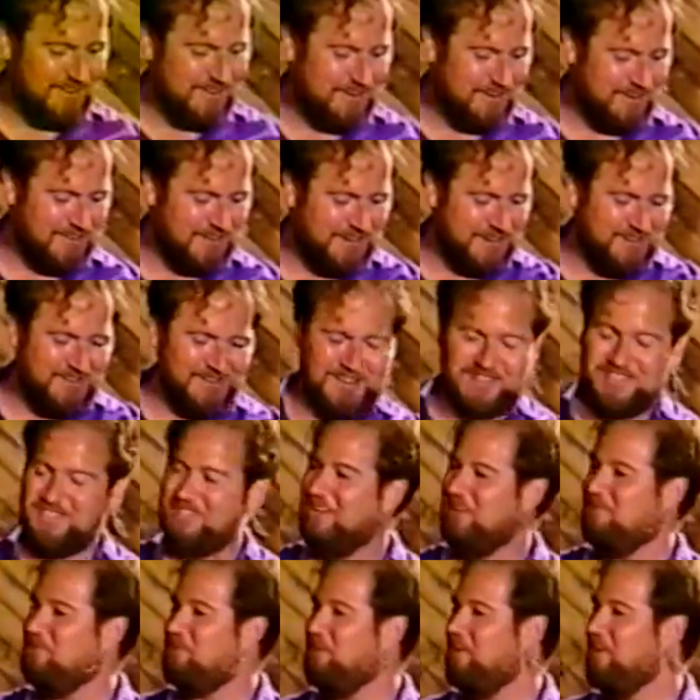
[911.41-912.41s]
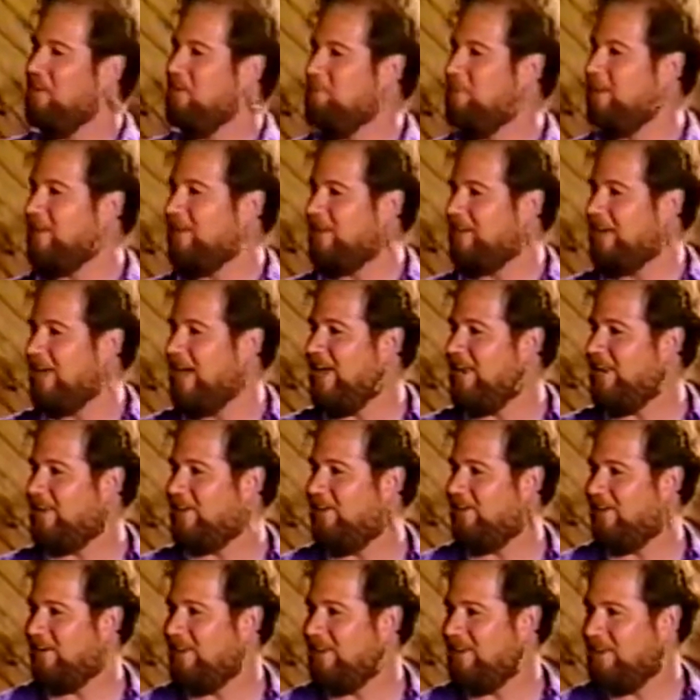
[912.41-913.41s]
It's going to go to team three to pick a
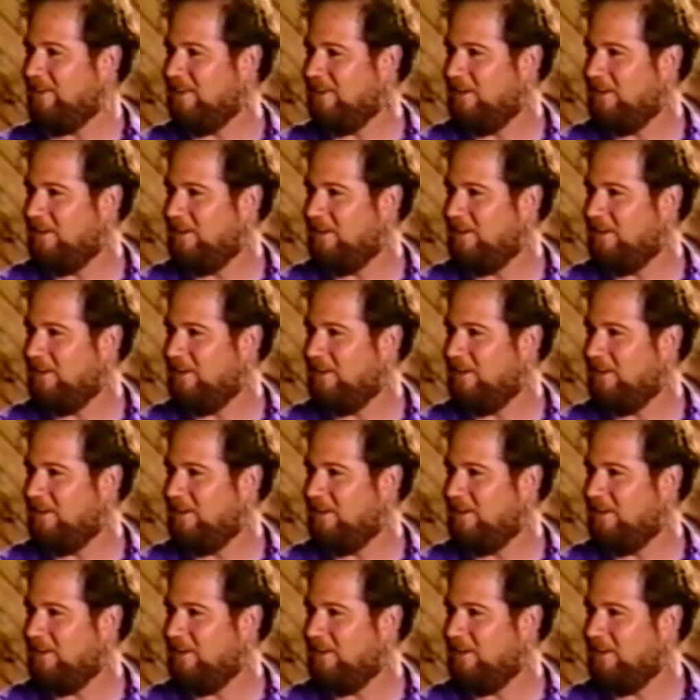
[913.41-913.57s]
category.